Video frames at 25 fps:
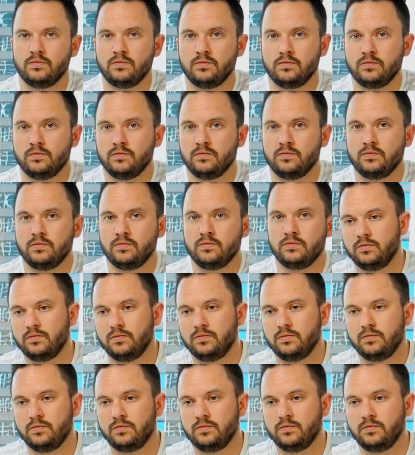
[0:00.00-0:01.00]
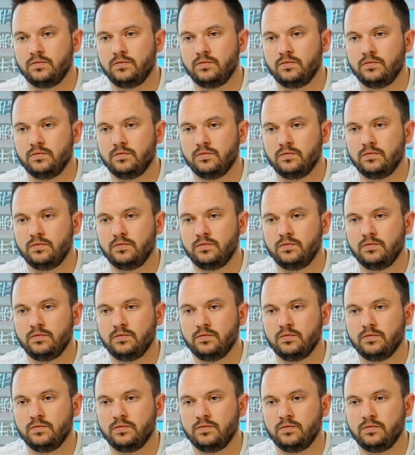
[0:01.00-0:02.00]

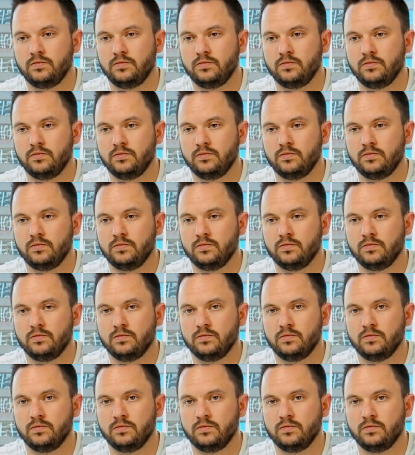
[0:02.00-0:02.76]
This person isn't speaking.